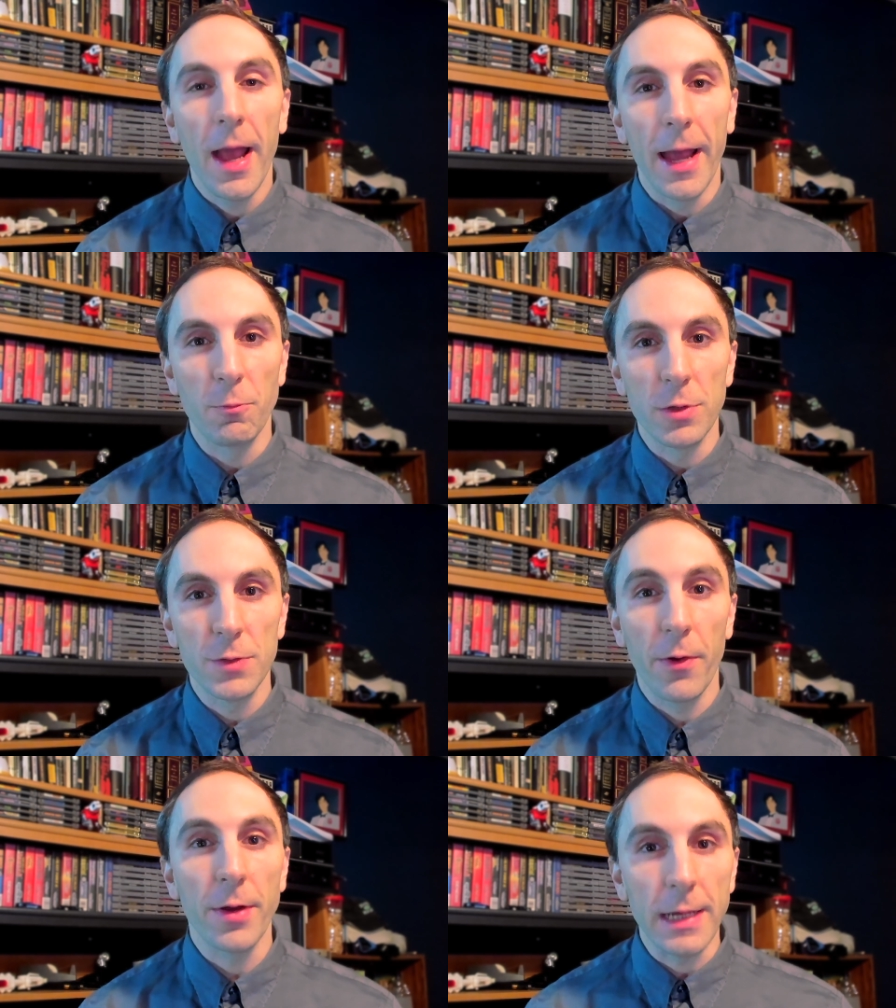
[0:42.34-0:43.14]
and was
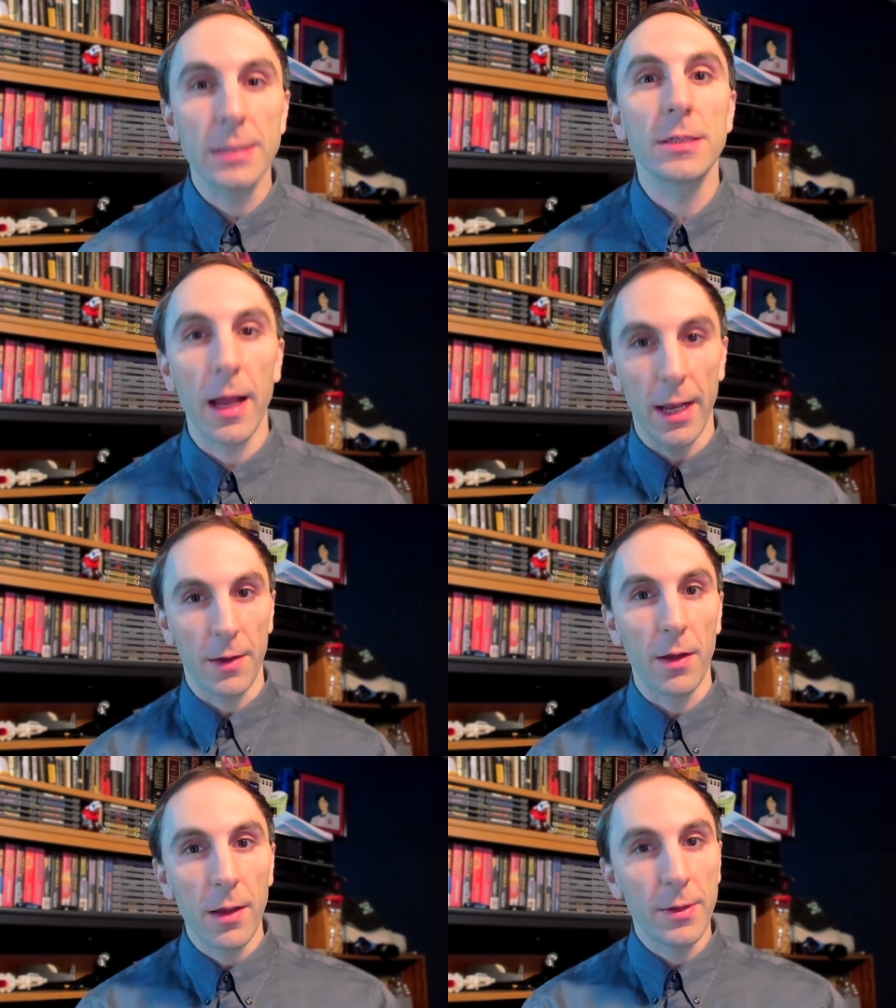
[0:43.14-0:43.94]
very
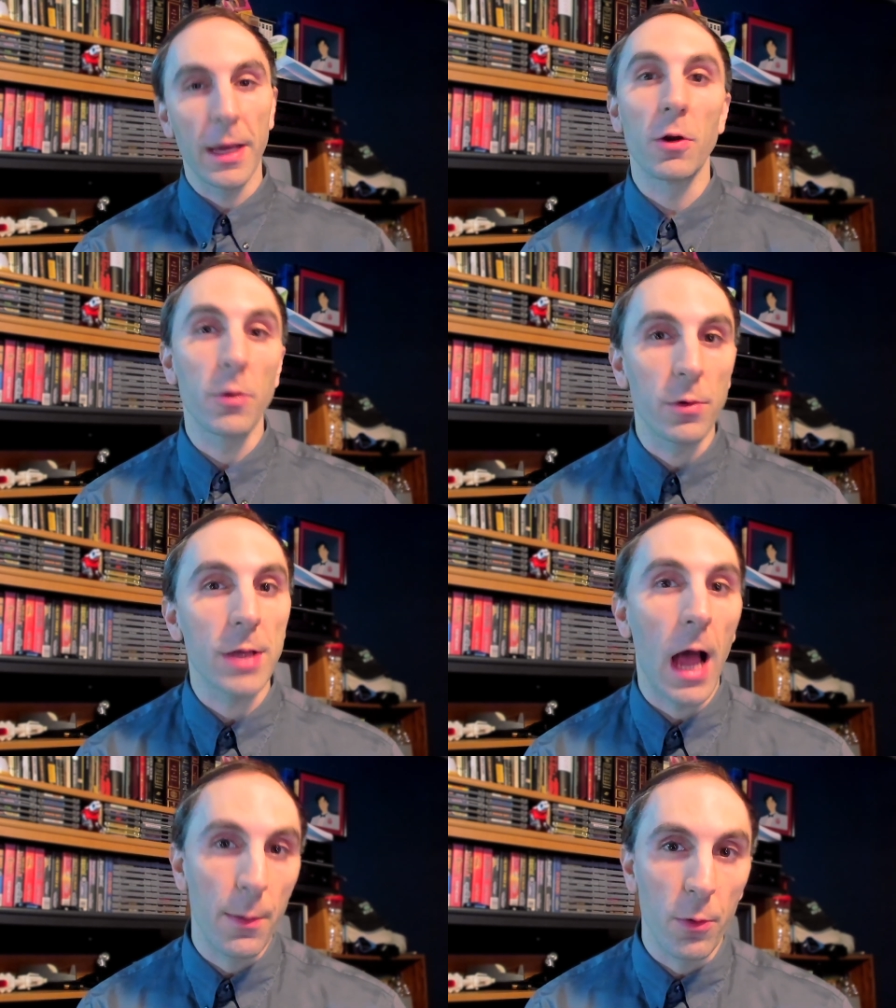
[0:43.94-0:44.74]
exciting to get all those
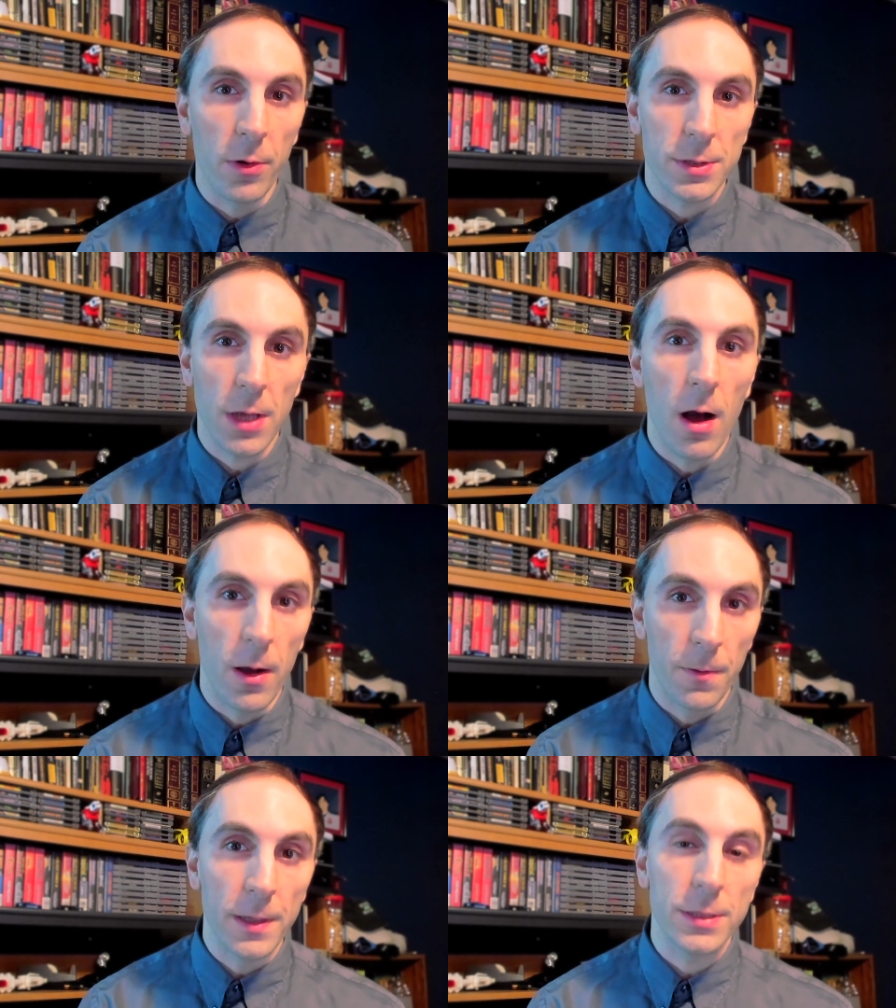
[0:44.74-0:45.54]
eyeballs
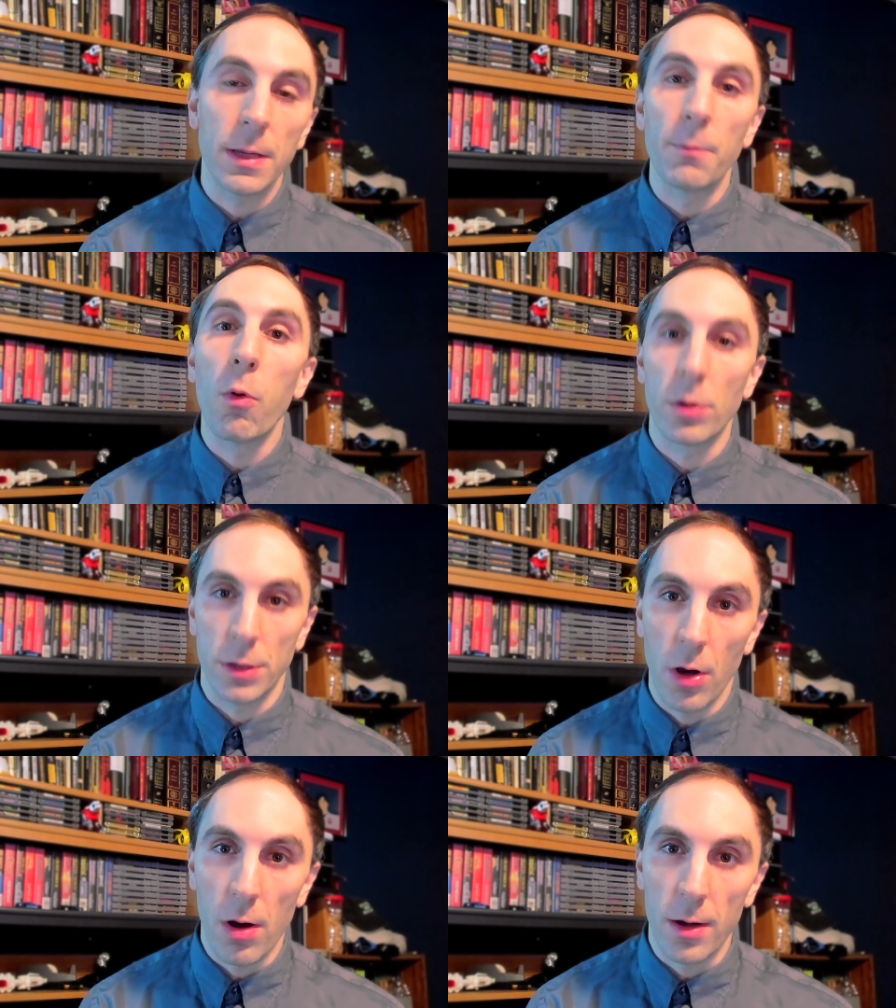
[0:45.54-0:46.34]
on this
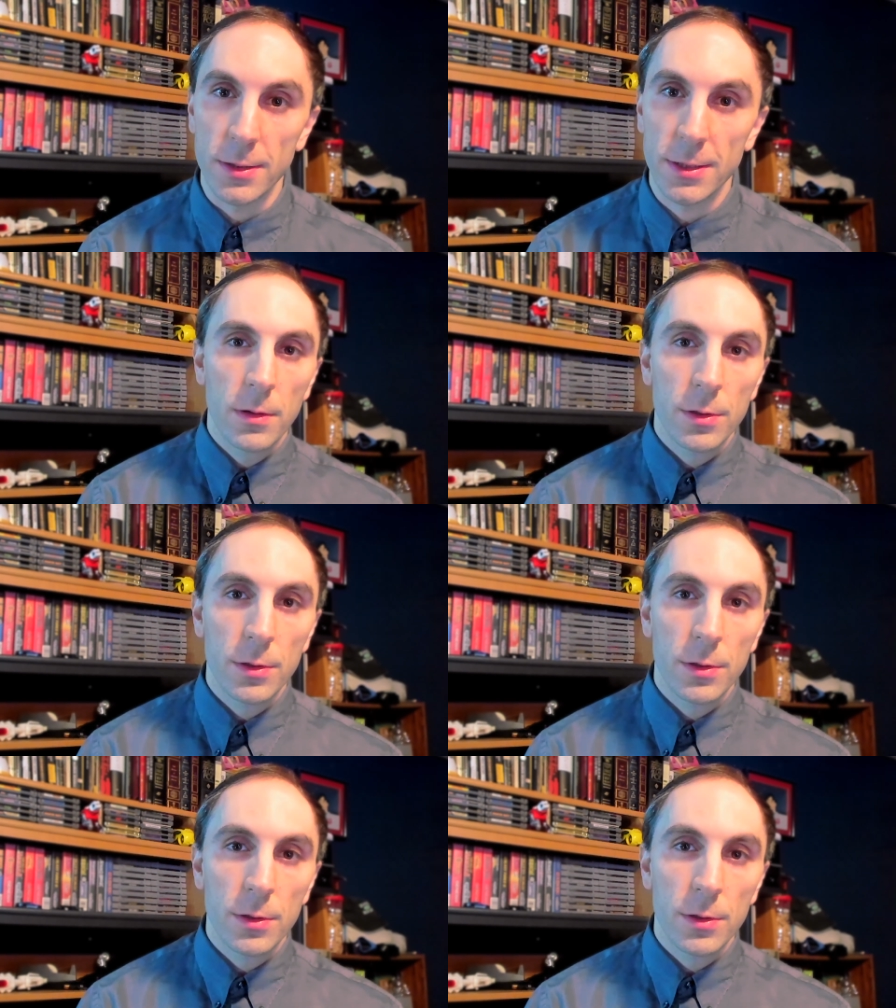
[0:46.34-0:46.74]
important cause.